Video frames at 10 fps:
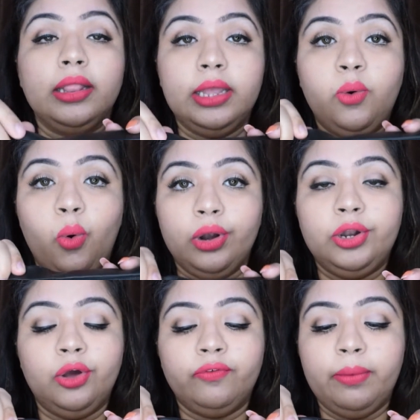the
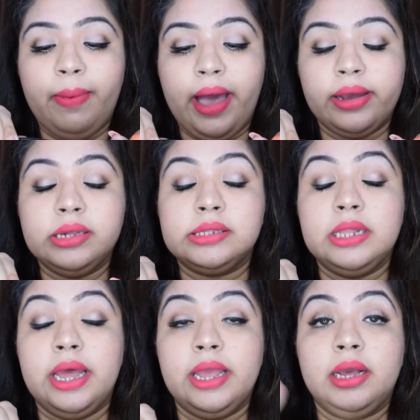quality of the bag is
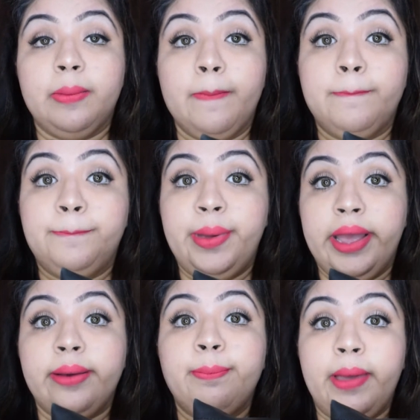like
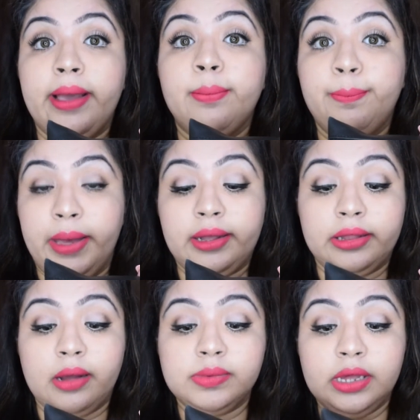big
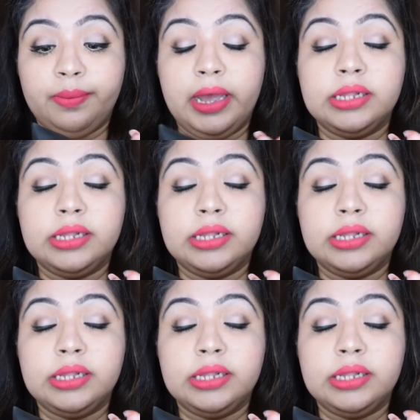thumbs up.